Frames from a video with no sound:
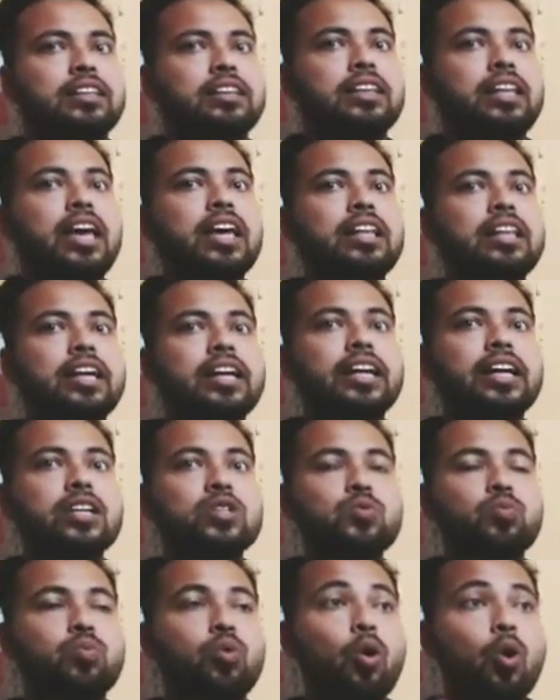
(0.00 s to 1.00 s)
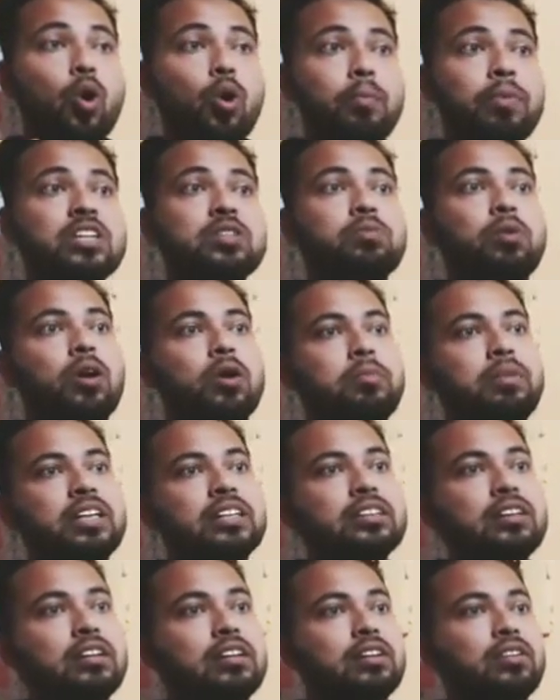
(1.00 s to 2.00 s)
then it is foam is
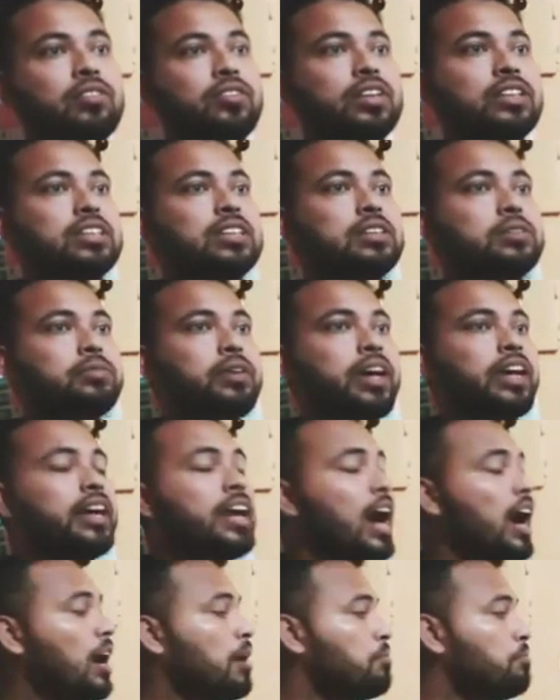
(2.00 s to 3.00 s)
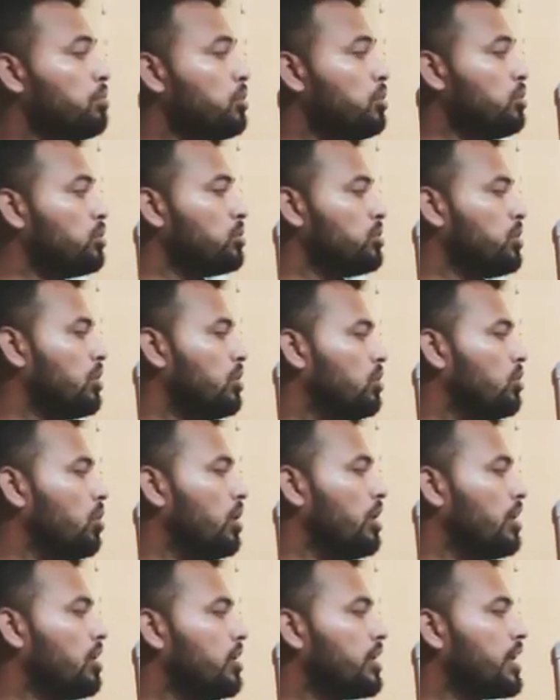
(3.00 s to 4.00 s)
formation, which is very harmful to the
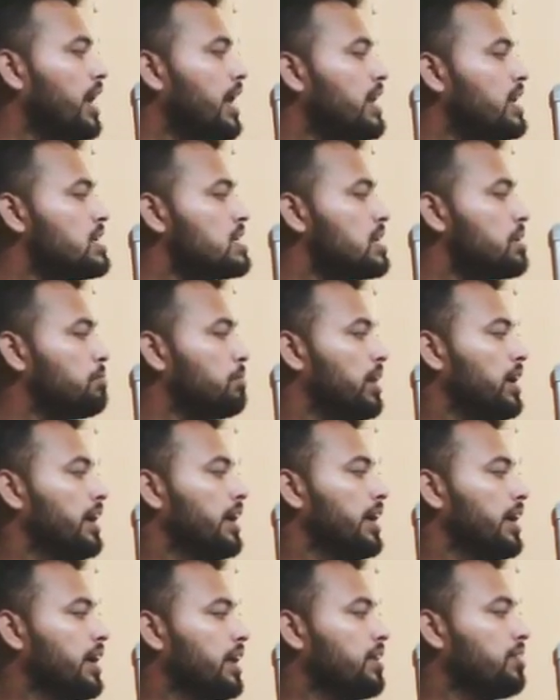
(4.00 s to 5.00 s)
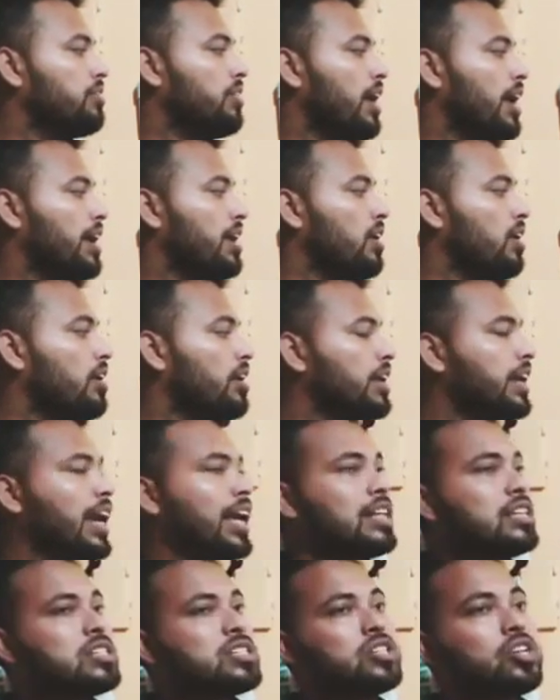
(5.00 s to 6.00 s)
lower organism. If iron,
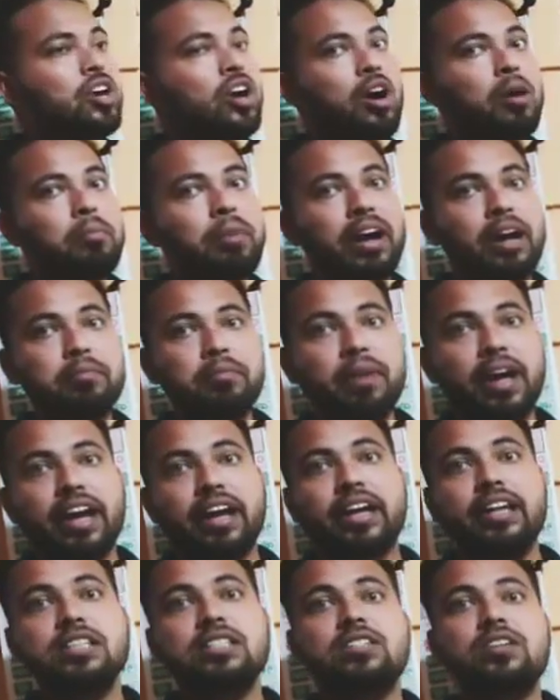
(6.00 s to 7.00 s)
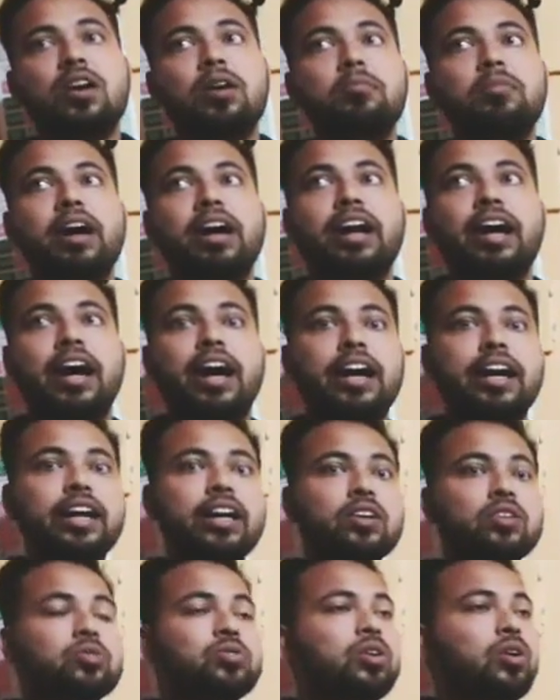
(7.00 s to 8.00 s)
calcium and magnesium are
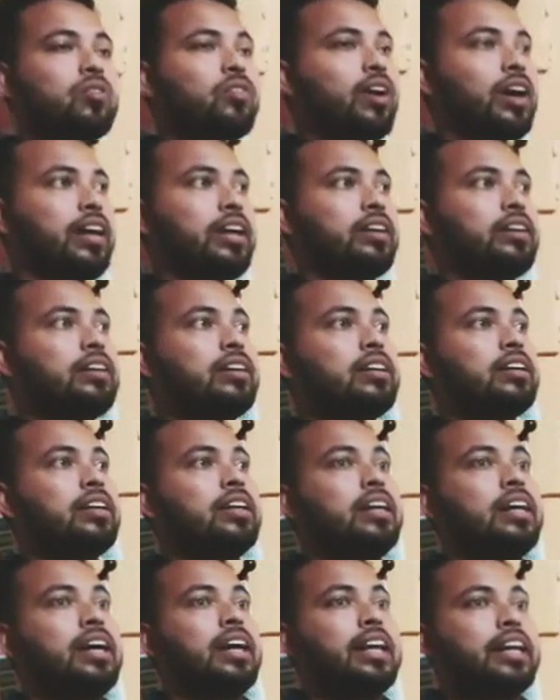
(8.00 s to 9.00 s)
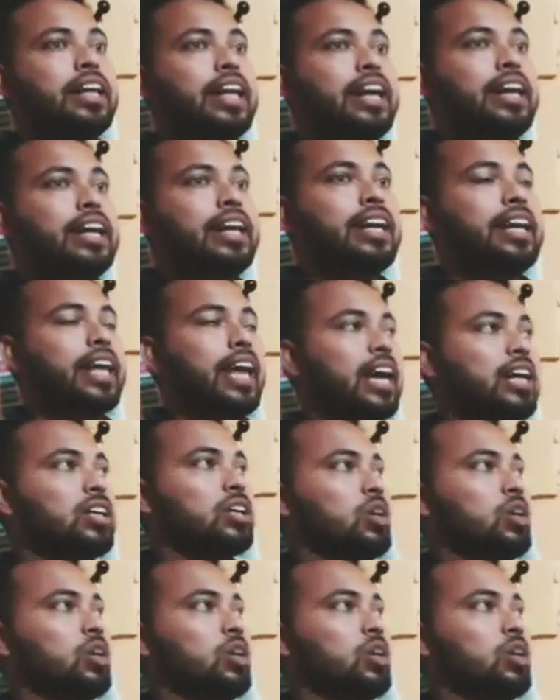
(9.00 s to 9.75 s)
added to the water, then it can